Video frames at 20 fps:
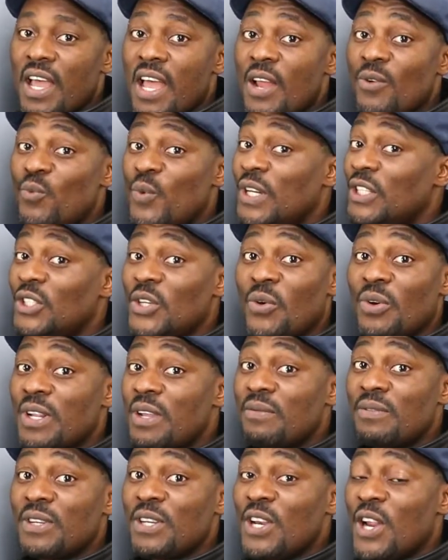and we don't
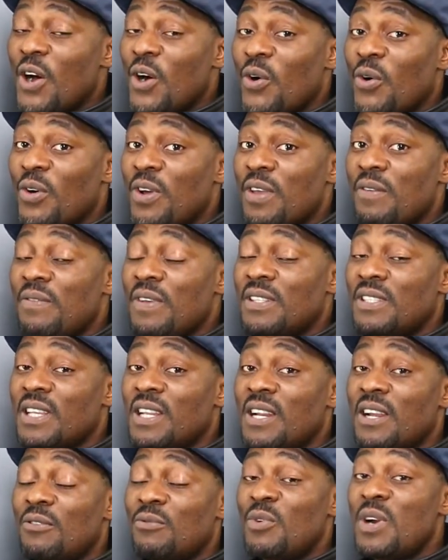even know if it's
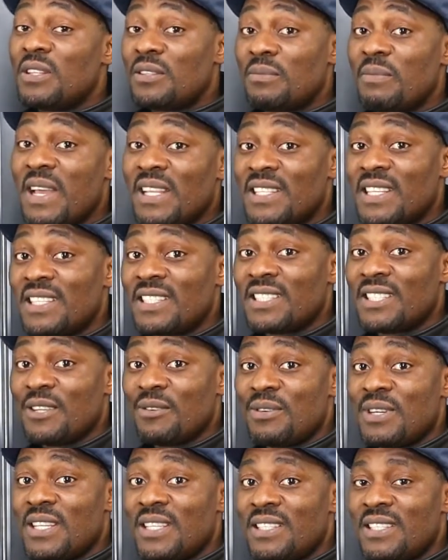an arithmetic
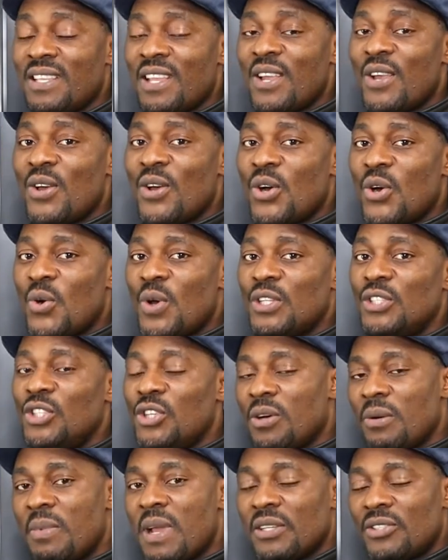series or a
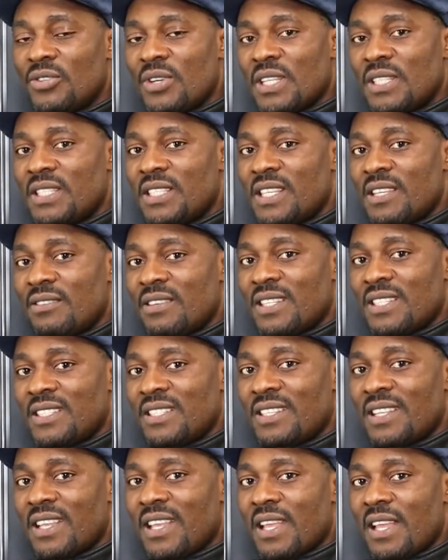geometric
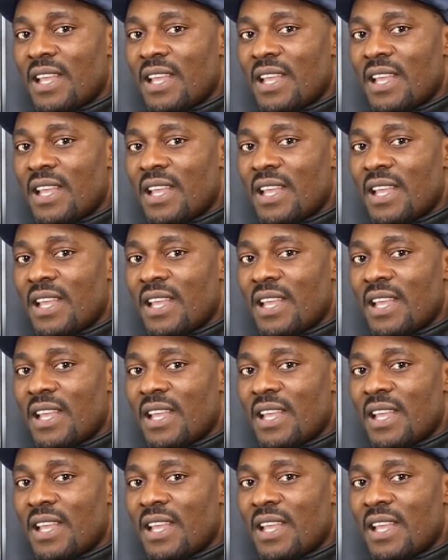series.